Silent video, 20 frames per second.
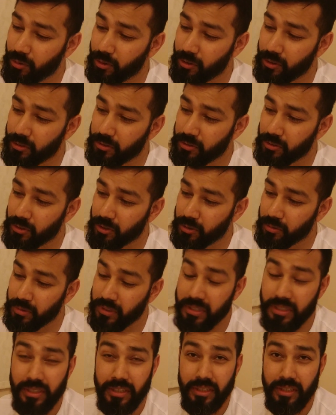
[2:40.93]
was
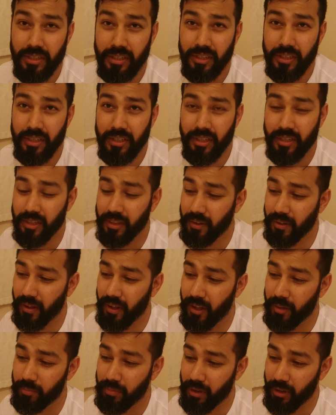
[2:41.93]
always
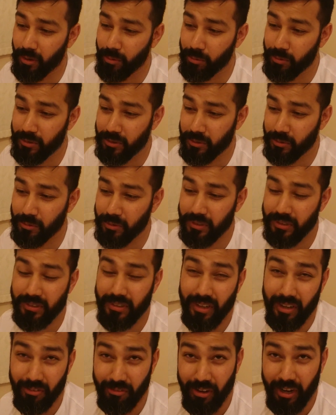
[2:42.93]

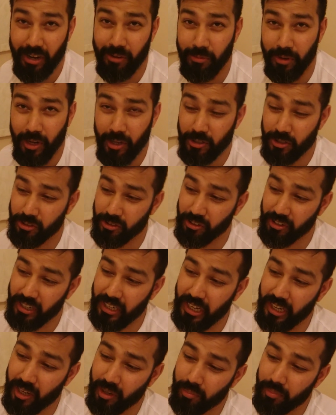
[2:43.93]
around when I was
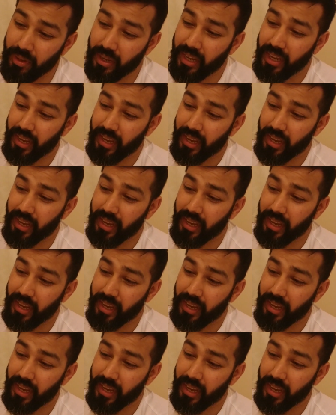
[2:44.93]
growing up,